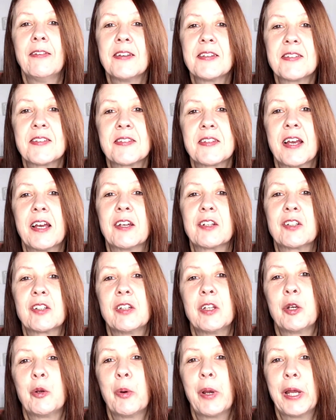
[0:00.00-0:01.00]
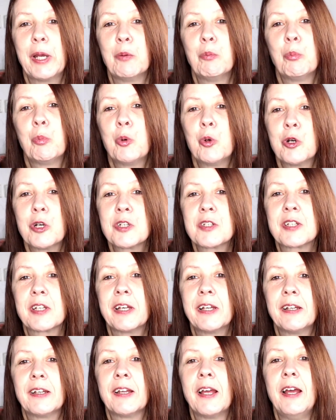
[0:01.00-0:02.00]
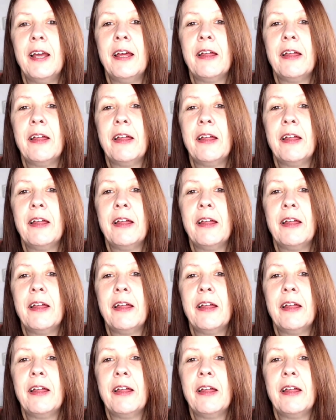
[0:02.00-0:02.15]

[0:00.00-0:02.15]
this is actually quite important,